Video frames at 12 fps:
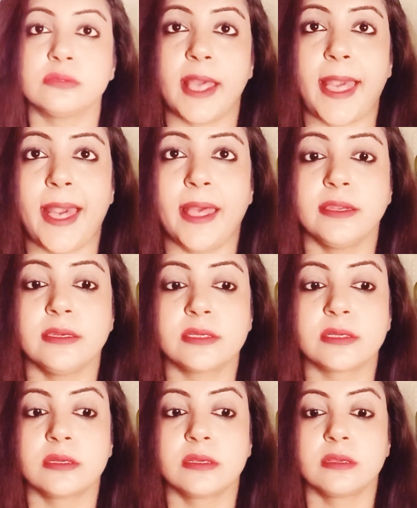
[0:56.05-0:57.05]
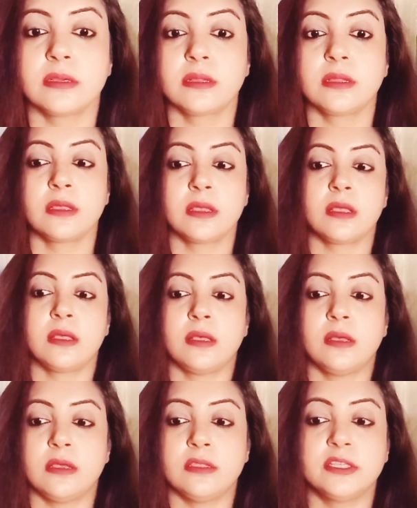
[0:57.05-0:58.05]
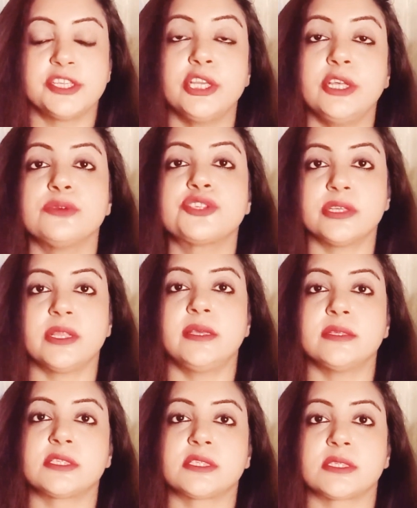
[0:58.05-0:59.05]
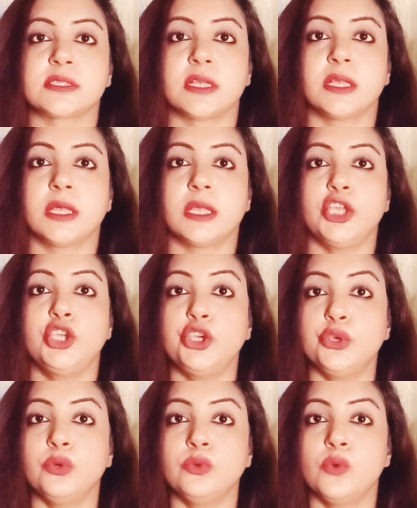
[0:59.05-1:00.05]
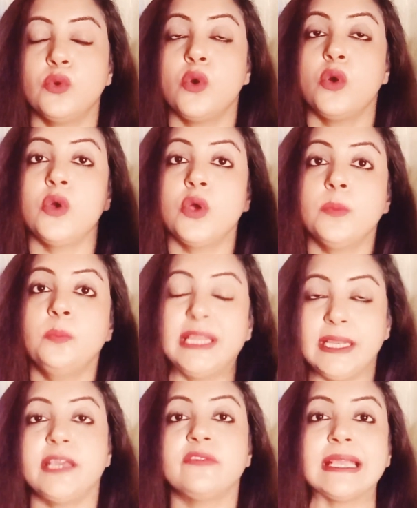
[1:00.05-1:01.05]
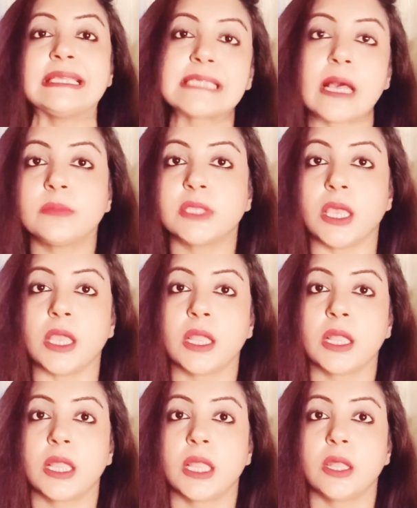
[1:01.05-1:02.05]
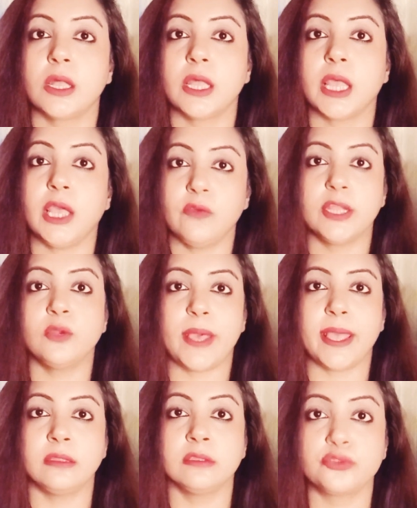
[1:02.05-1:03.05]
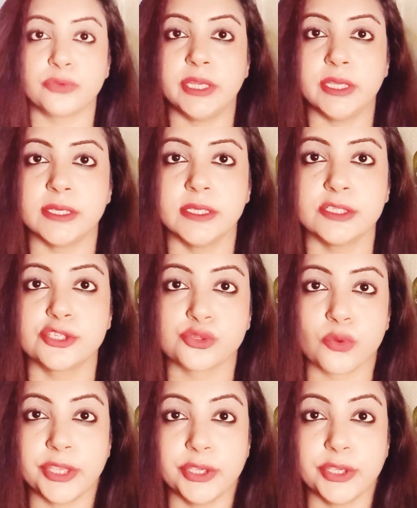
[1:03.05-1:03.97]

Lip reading: And the delusion is you believing something even when the 3D is showing